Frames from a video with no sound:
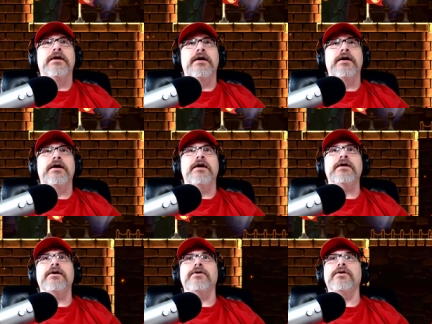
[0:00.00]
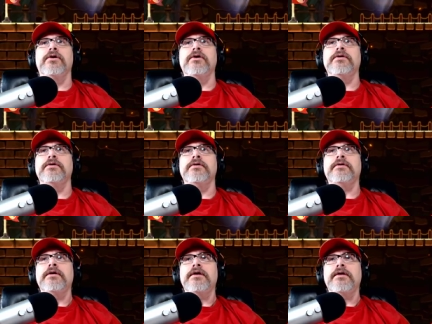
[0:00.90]
And go, go, go.
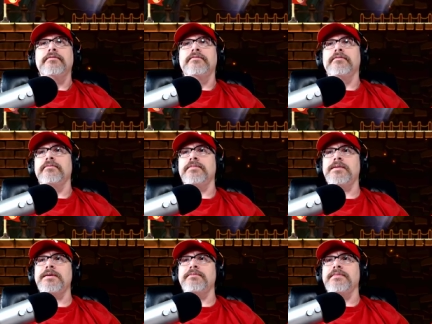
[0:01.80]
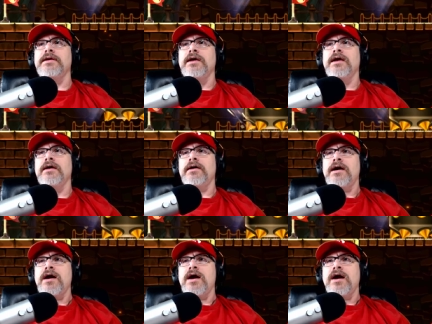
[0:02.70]
Er, beep, beep.
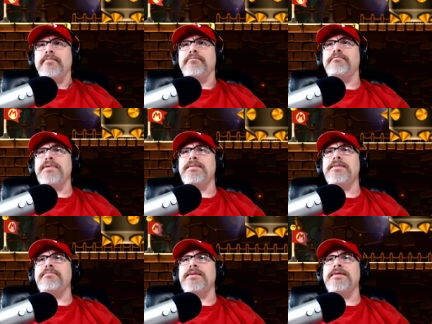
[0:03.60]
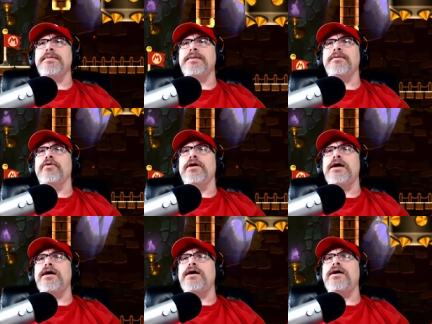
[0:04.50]
Er, beep, beep, beep, beep, beep.
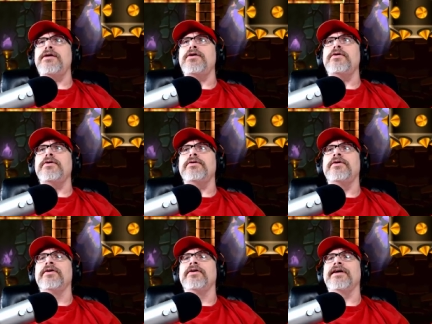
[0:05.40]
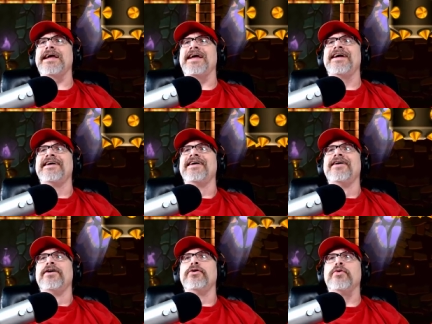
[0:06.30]
Whoa. Okay.
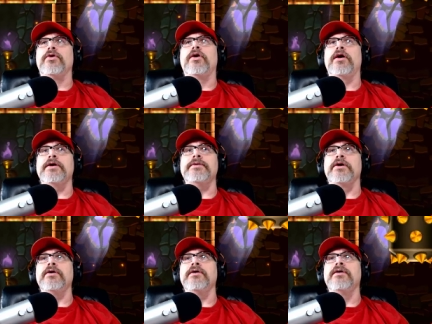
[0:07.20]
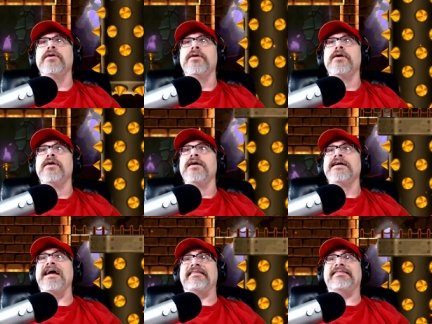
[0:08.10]
Ooh, oh, here we go.
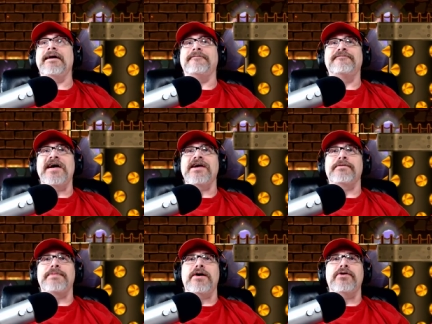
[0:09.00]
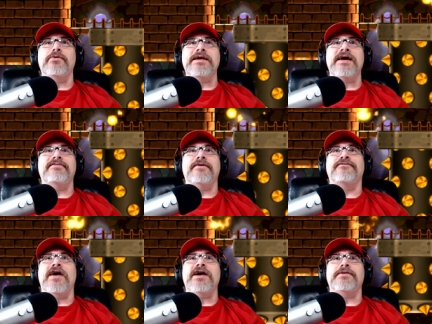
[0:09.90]
Get the firepower. We have the
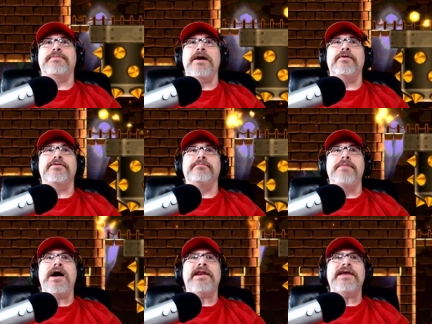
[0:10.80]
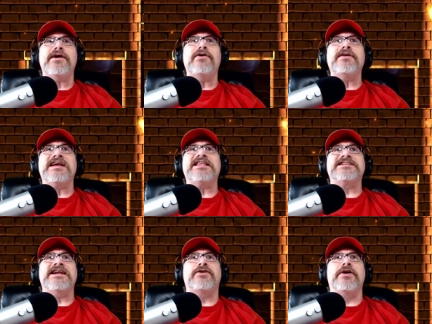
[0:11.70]
firepower. Mario, get the
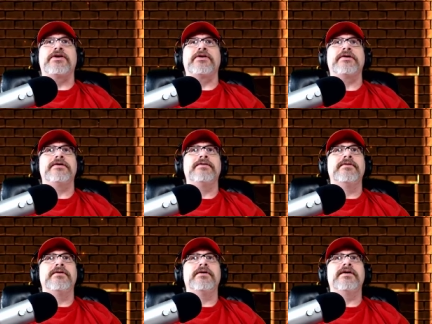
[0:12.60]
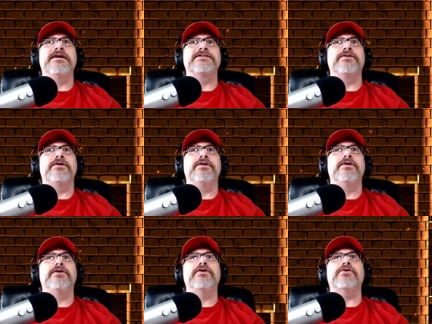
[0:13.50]
ten-coiner. All right, so
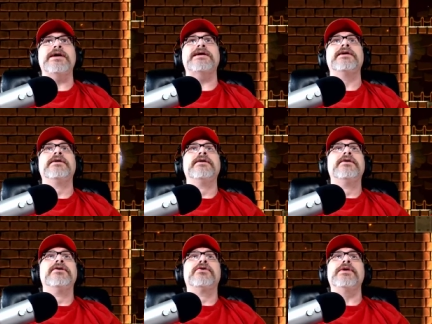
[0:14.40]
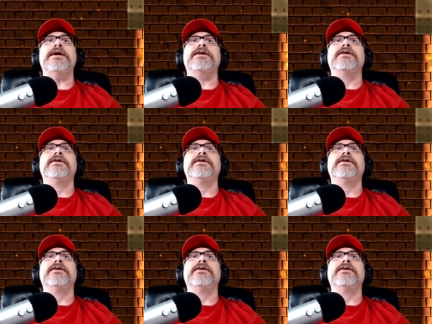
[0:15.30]
quick. Quick.